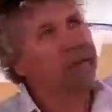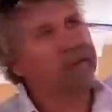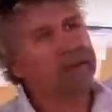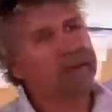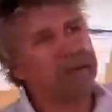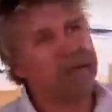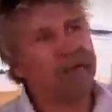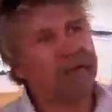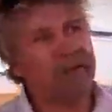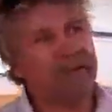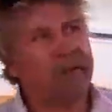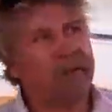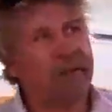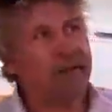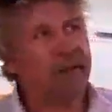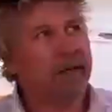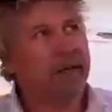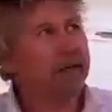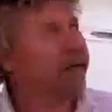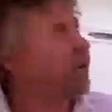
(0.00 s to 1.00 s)
over
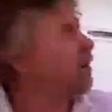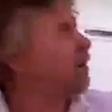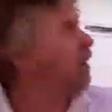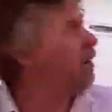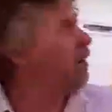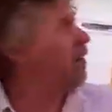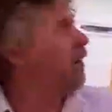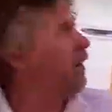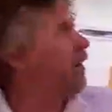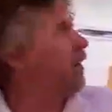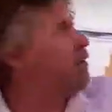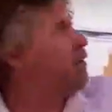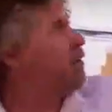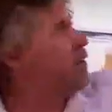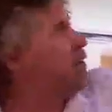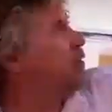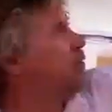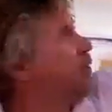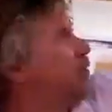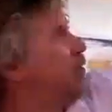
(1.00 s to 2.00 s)
the hatches,
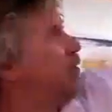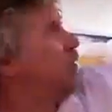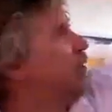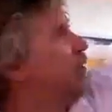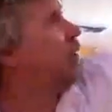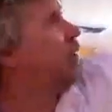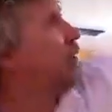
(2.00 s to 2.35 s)
which are